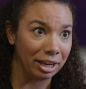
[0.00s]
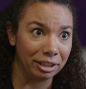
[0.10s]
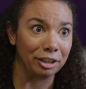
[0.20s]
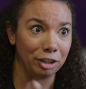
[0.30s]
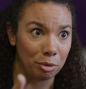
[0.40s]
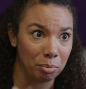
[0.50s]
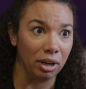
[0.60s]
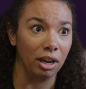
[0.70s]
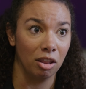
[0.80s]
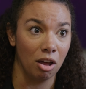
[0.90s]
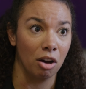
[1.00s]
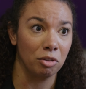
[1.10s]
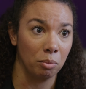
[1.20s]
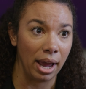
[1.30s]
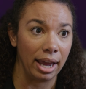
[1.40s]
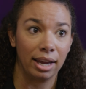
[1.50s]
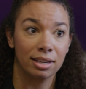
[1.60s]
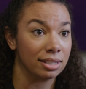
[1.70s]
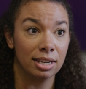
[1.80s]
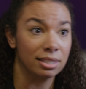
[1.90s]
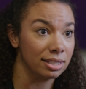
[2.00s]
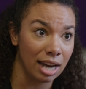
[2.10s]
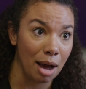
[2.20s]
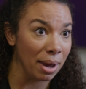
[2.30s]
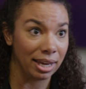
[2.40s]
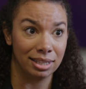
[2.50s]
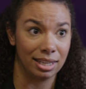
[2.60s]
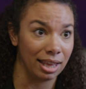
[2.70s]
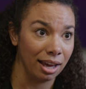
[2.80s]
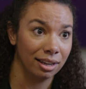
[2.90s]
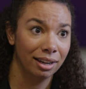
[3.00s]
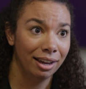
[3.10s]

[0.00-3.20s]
clearly put along the way? Because yeah. it doesn't stop. I can see that.